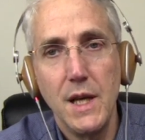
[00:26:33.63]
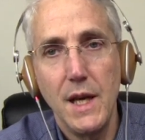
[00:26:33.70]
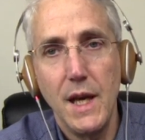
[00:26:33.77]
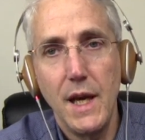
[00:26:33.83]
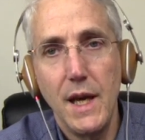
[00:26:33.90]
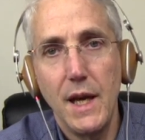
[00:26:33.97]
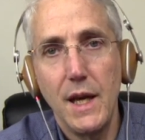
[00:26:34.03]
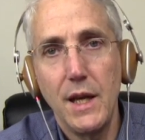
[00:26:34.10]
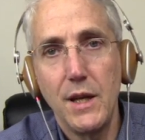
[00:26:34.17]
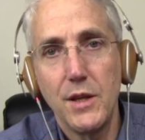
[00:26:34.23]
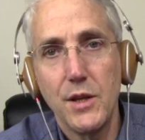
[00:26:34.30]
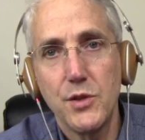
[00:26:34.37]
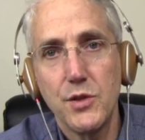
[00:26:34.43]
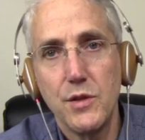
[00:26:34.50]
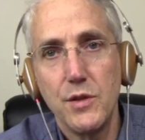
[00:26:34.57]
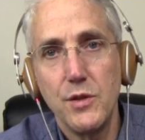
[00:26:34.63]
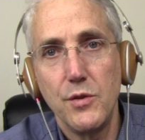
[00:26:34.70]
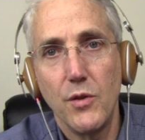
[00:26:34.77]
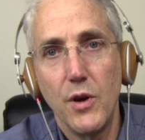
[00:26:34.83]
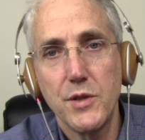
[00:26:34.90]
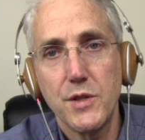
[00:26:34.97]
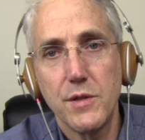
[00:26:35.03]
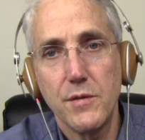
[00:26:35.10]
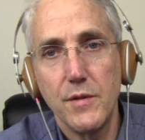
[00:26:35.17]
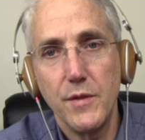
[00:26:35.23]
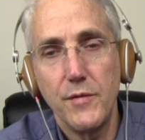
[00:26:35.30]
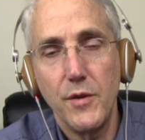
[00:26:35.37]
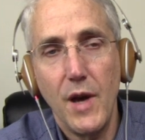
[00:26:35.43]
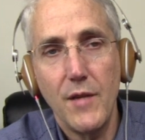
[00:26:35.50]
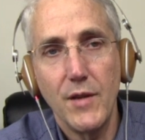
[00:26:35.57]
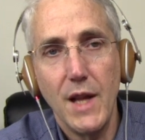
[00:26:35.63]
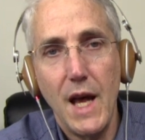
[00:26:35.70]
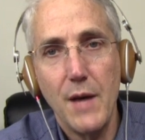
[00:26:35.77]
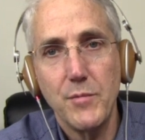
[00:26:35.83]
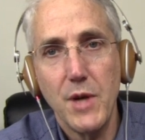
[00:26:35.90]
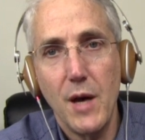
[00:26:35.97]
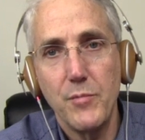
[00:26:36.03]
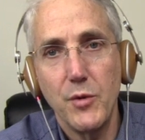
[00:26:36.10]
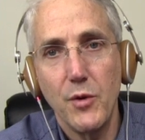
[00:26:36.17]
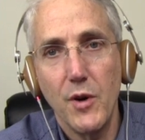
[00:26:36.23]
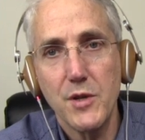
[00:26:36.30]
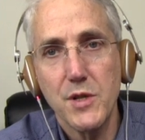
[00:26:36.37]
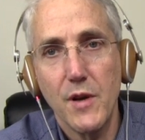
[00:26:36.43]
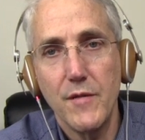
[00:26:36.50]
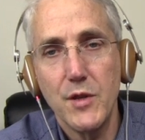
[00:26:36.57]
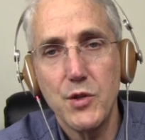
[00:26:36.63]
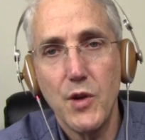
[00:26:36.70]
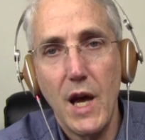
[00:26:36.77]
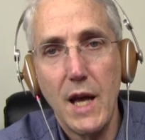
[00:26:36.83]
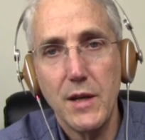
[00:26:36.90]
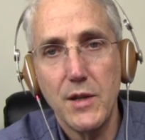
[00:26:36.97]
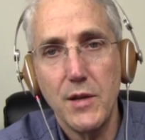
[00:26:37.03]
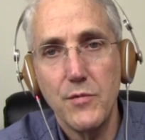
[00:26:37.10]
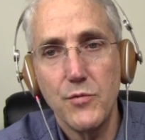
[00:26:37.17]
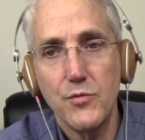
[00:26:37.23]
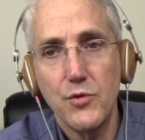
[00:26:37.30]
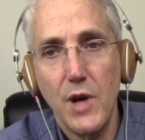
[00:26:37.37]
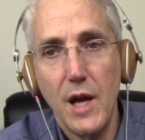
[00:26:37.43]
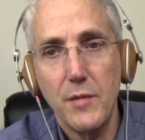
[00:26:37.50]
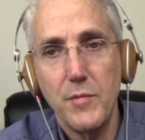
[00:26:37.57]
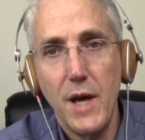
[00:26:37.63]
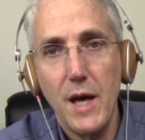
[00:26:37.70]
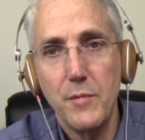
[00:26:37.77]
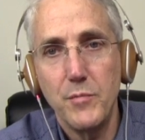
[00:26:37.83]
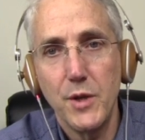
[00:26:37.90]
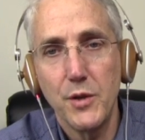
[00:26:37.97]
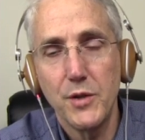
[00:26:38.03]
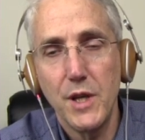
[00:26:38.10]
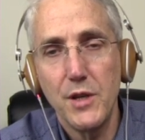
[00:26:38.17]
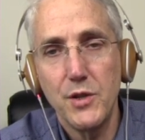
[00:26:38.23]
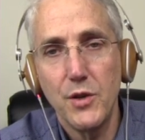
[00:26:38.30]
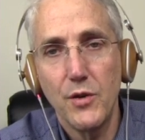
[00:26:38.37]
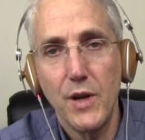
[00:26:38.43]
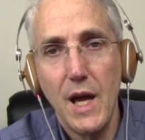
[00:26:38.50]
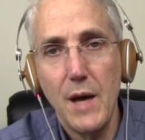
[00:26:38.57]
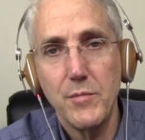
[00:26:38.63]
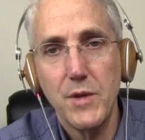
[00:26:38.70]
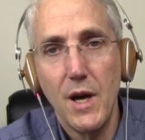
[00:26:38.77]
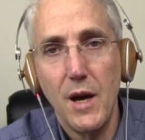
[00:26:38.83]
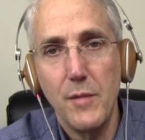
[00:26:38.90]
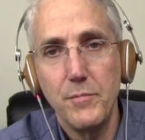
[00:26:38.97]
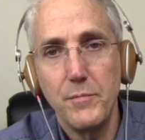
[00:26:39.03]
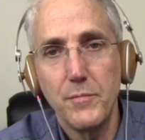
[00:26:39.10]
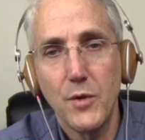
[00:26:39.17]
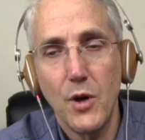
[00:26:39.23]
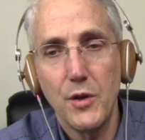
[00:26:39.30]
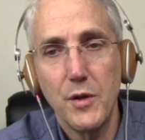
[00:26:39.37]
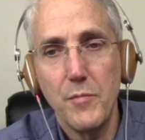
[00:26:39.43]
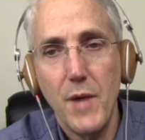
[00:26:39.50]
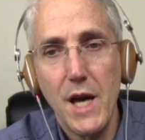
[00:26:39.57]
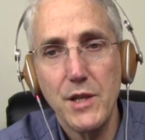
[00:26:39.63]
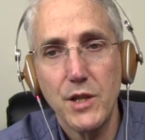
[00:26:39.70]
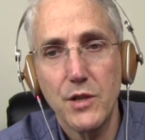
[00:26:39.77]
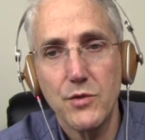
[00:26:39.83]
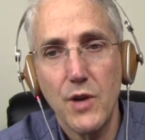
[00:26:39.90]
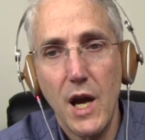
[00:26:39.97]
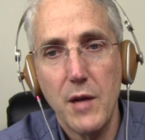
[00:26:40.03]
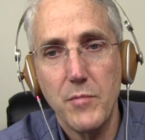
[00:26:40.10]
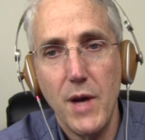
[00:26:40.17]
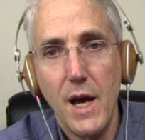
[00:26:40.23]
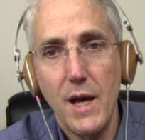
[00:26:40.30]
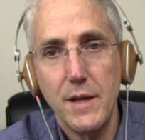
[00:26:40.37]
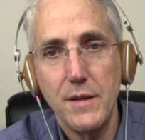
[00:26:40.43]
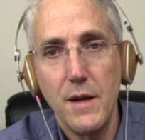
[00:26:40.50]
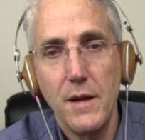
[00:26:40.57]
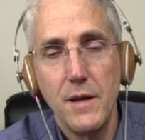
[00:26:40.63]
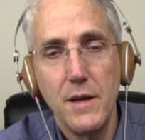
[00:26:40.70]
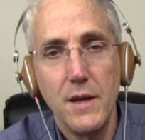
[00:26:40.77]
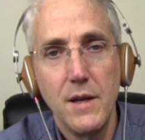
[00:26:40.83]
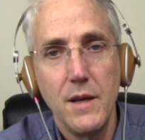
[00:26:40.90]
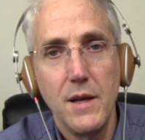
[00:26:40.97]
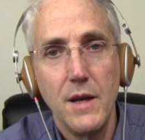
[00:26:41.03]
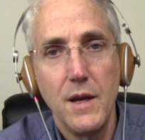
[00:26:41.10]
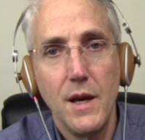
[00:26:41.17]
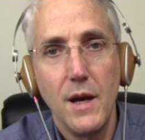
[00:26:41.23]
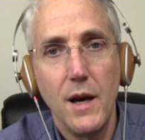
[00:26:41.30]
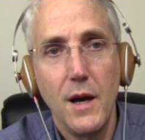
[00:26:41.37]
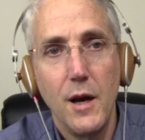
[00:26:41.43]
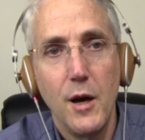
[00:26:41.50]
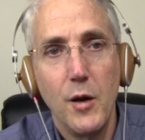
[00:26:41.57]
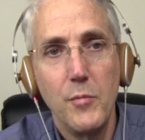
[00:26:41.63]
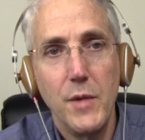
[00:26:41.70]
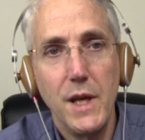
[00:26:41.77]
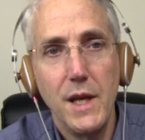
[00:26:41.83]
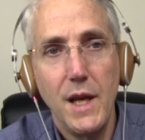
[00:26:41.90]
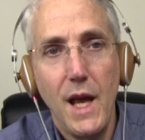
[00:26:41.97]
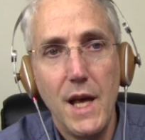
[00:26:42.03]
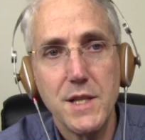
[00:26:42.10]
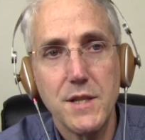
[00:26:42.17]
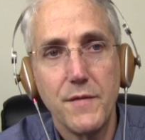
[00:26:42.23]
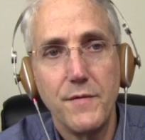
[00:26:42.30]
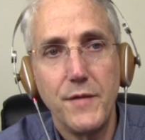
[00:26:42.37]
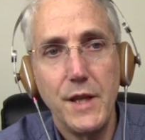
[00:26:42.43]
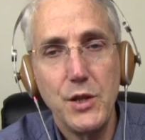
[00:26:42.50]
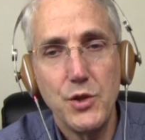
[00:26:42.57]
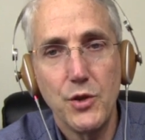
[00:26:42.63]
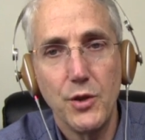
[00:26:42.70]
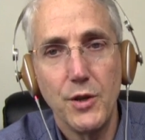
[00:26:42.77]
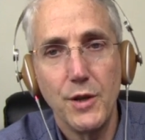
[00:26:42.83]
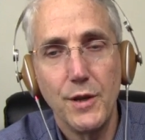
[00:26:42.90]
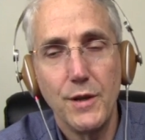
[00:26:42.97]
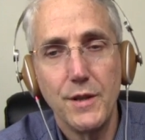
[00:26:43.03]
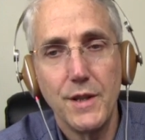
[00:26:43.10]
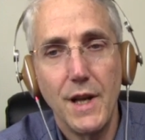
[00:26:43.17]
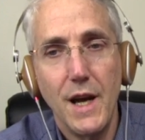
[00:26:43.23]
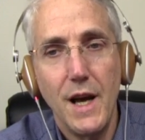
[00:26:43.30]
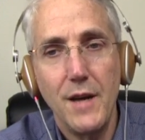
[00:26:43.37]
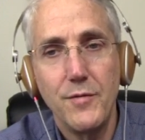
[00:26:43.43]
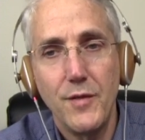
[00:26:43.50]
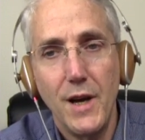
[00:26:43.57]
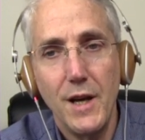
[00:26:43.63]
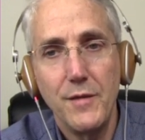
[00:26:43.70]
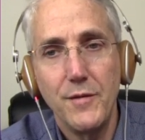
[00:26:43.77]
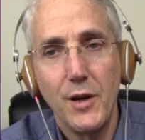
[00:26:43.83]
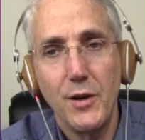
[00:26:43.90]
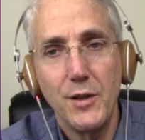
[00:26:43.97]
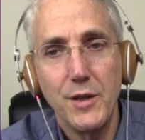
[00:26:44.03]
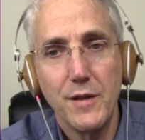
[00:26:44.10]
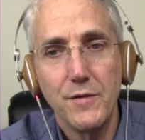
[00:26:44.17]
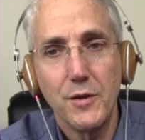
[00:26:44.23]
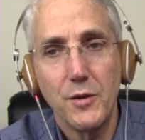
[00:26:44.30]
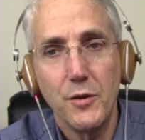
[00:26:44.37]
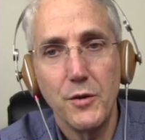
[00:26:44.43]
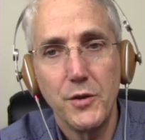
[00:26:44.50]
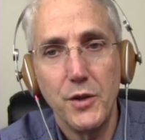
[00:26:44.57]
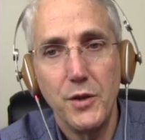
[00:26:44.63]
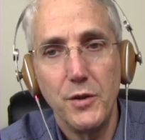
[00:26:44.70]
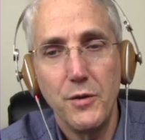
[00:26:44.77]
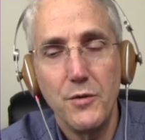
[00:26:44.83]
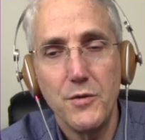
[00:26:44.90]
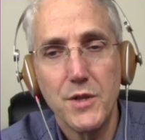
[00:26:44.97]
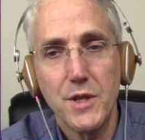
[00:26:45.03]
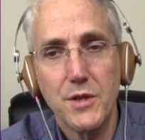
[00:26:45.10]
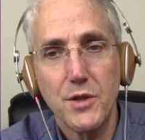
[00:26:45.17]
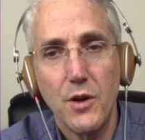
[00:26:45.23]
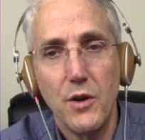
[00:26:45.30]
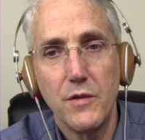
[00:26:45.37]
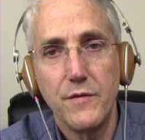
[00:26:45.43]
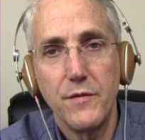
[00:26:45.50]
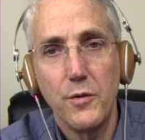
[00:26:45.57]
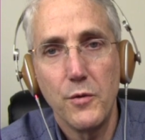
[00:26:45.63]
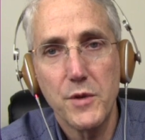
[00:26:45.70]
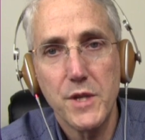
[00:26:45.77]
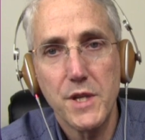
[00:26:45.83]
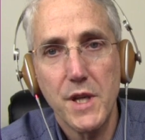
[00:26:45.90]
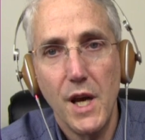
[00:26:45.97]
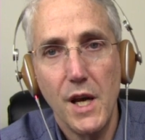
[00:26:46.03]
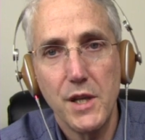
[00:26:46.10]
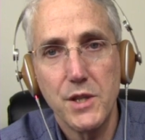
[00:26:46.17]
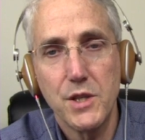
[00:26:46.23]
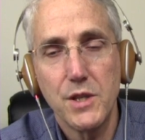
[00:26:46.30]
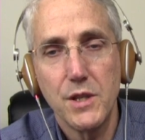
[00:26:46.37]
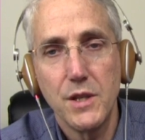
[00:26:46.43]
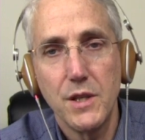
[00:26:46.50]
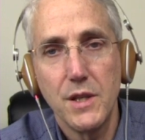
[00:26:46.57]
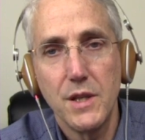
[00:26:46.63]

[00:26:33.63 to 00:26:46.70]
and you also, if you have a laptop, you also have a trackpad built into your laptop called the Magic Trackpad. It has a feature that I find very difficult to use. It's called Force Touch.